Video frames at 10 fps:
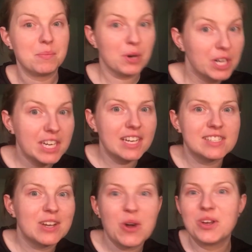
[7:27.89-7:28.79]
Burgundy
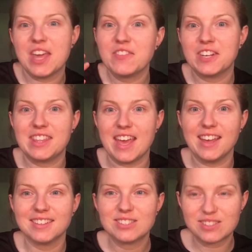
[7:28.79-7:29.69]
doesn't go with
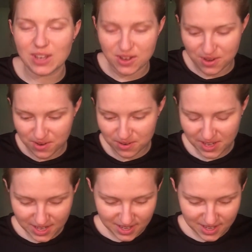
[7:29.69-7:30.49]
everything, so